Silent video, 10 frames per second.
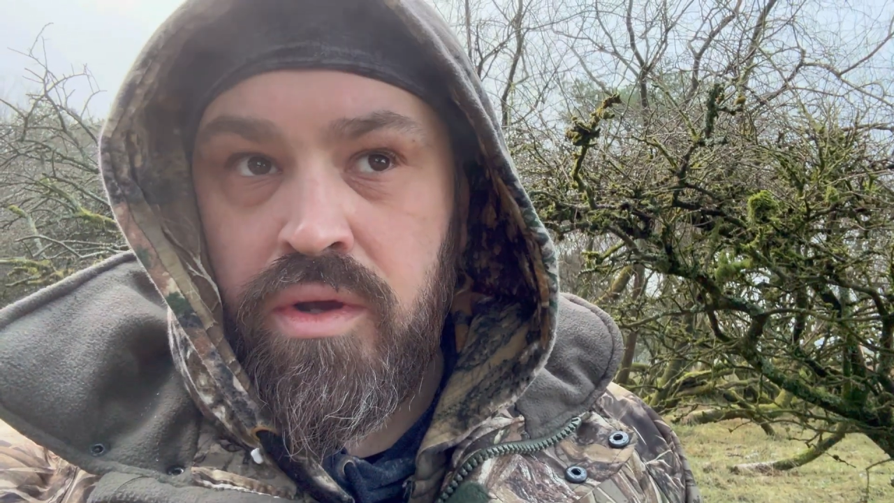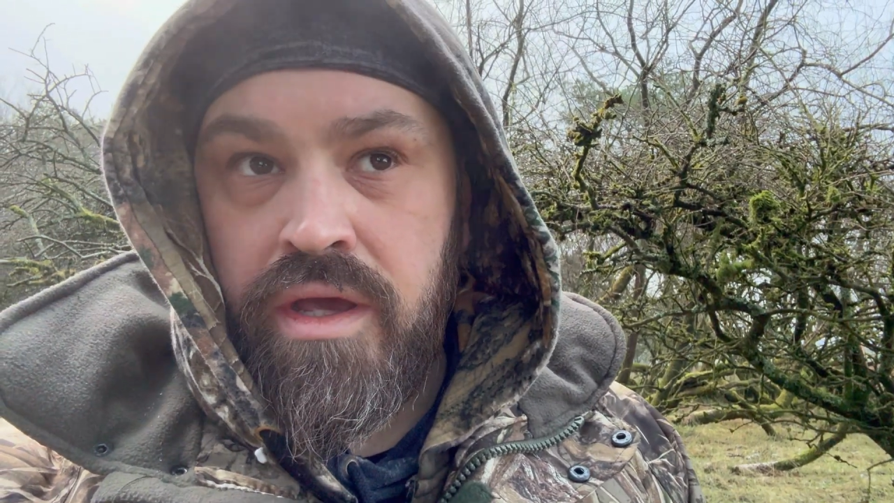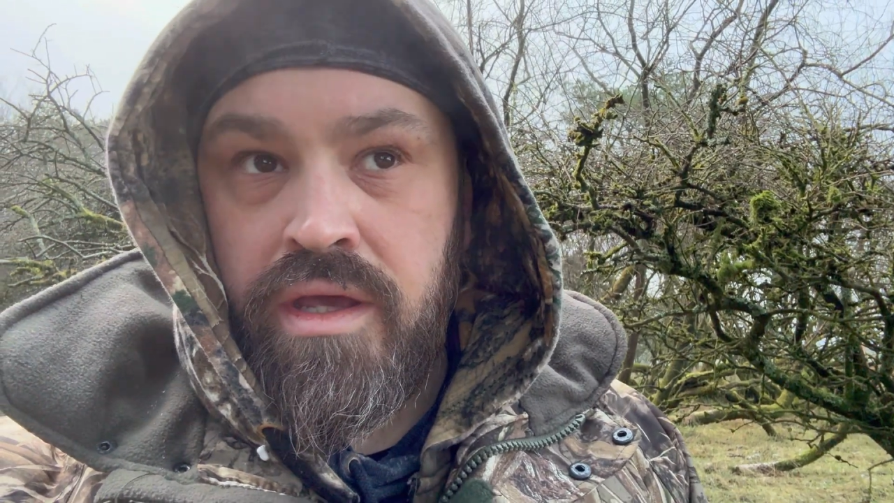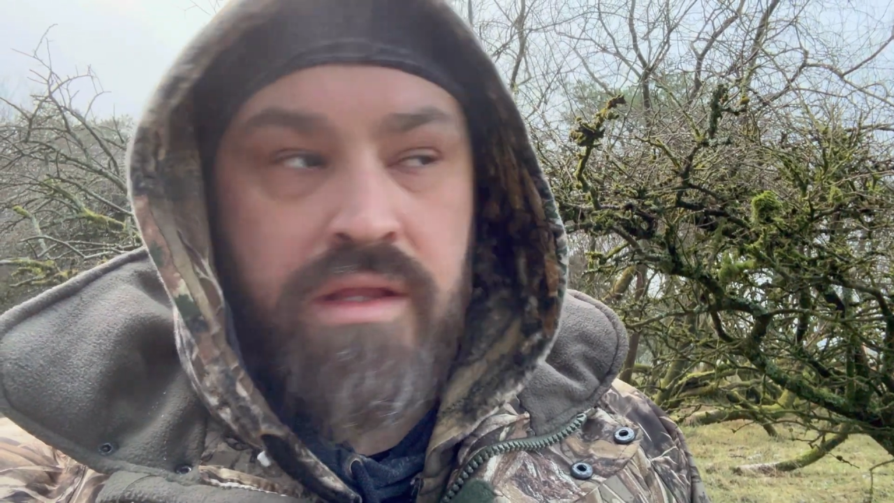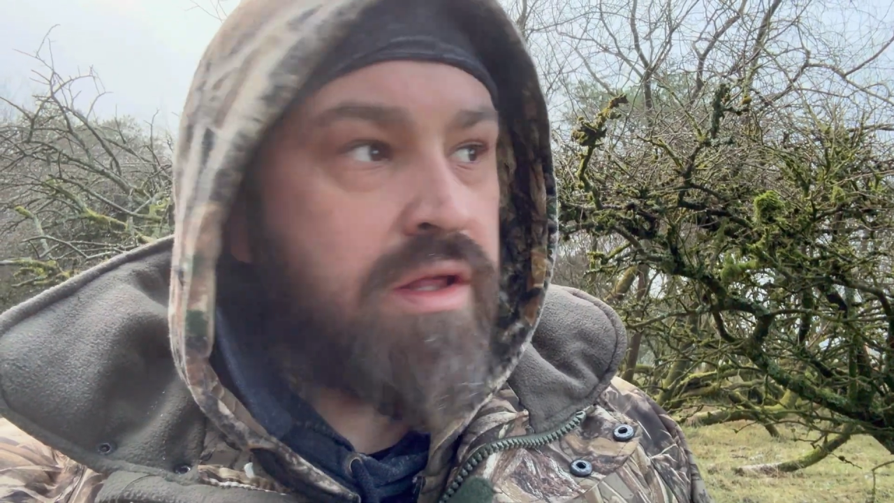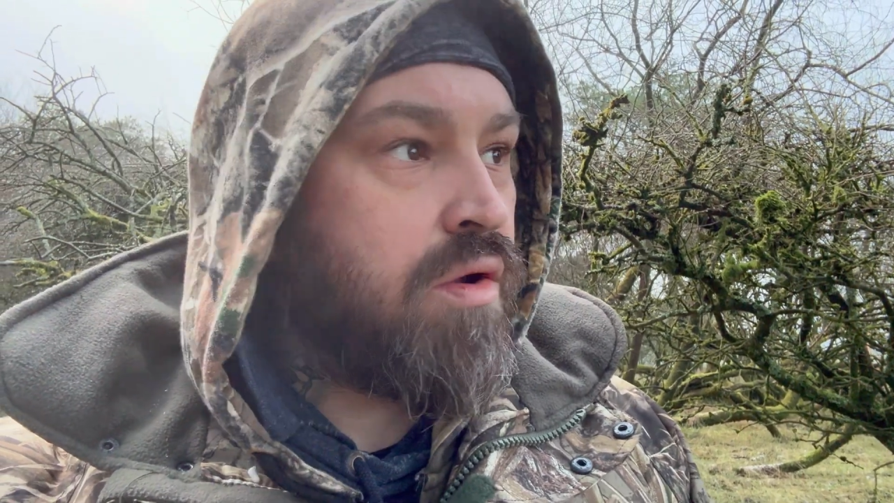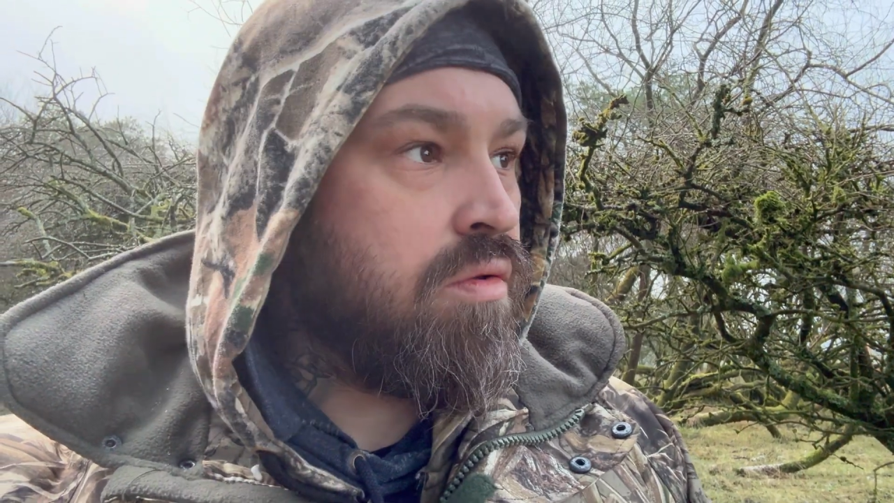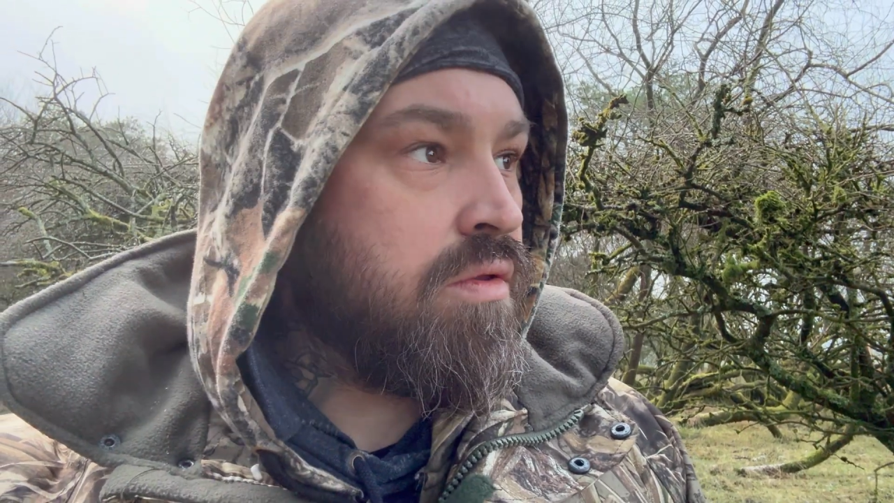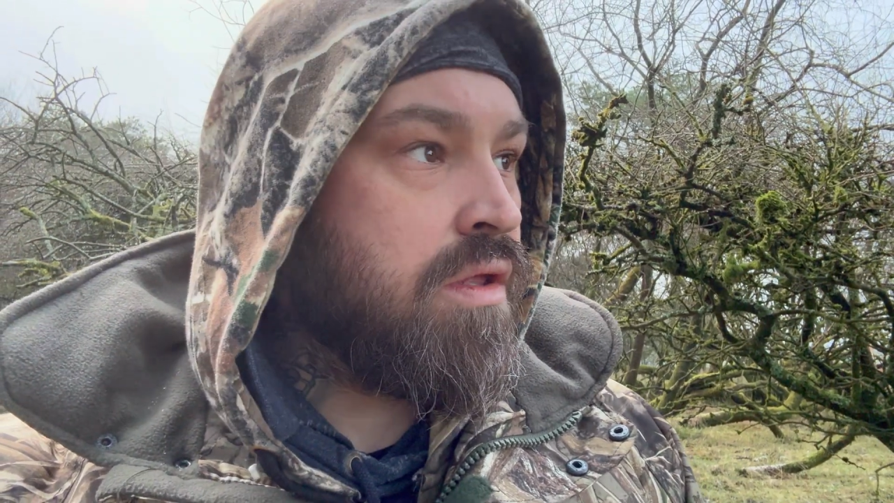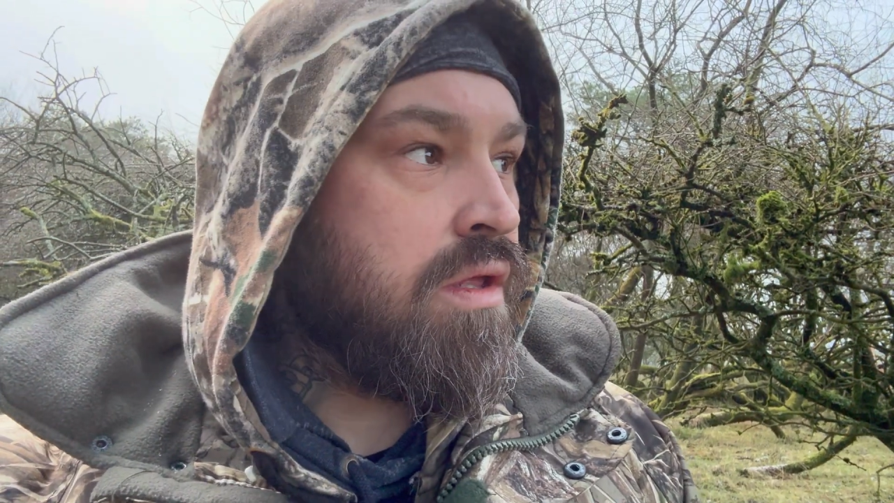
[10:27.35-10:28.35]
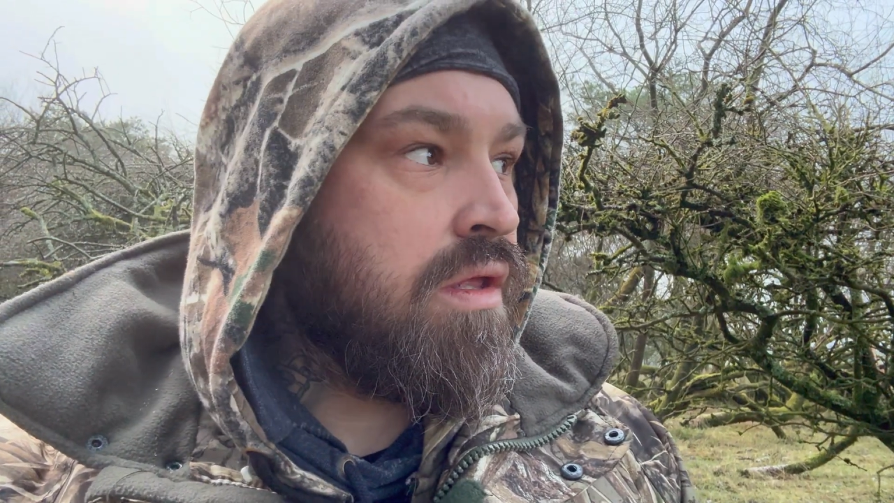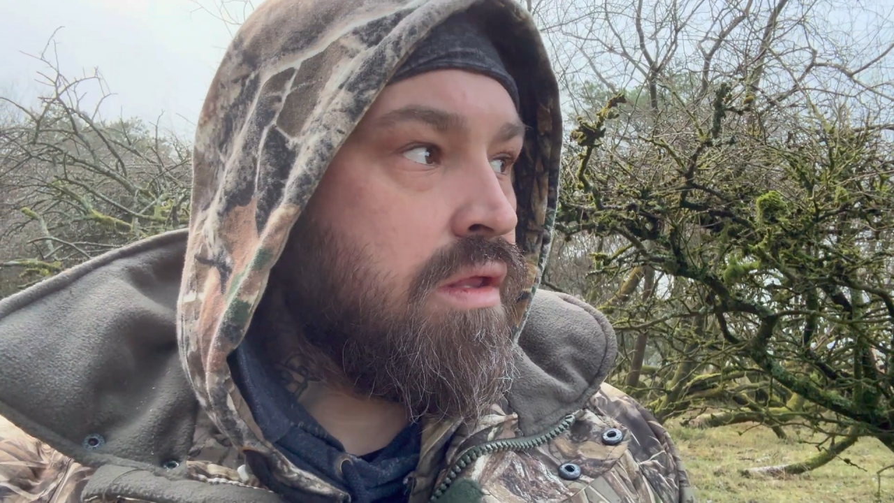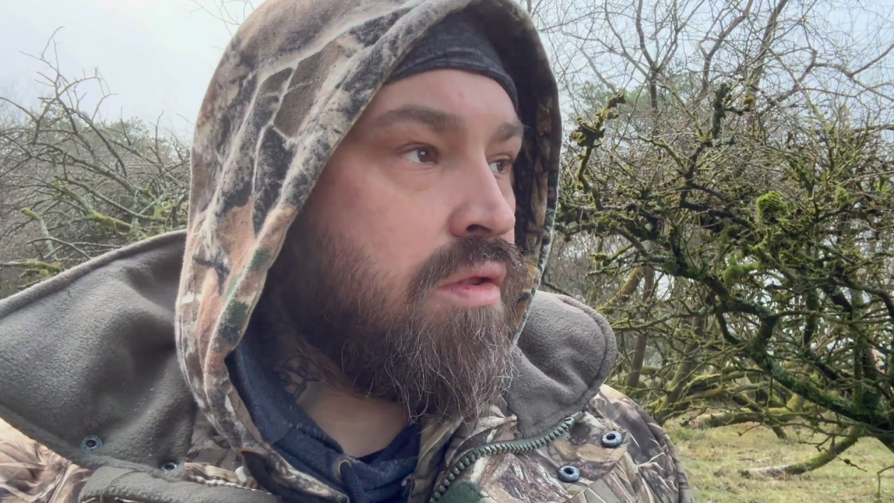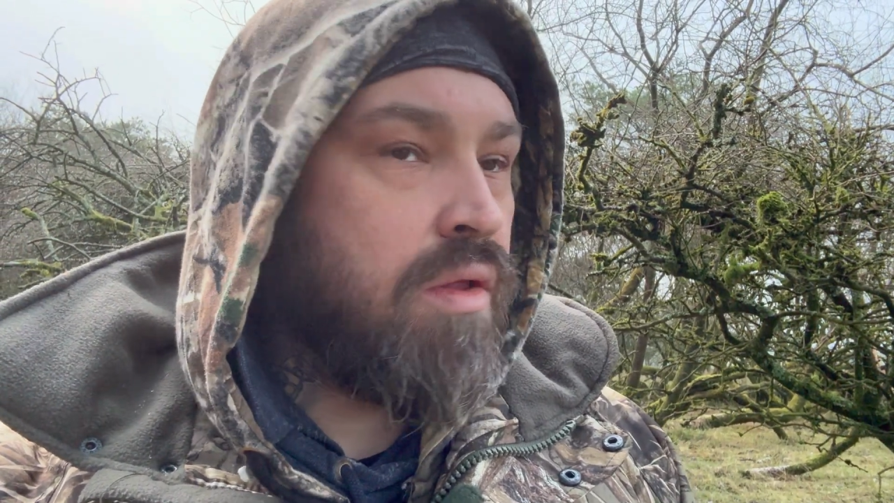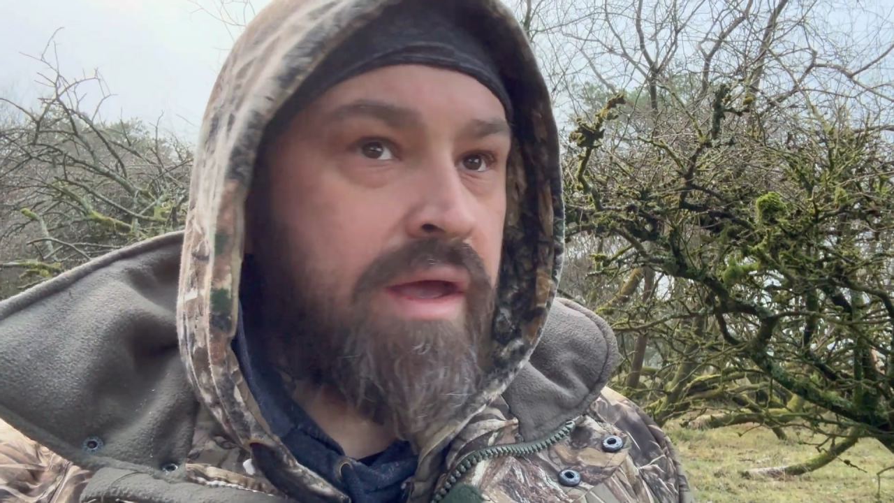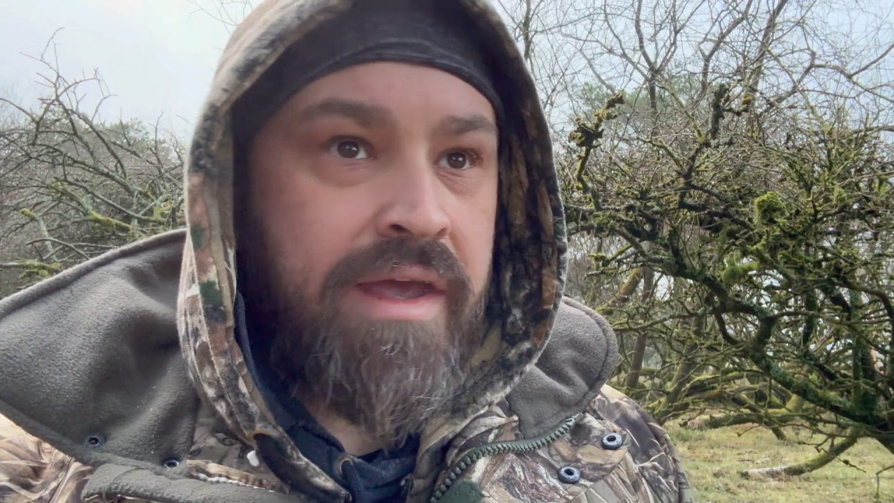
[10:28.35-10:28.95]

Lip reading: They don't look like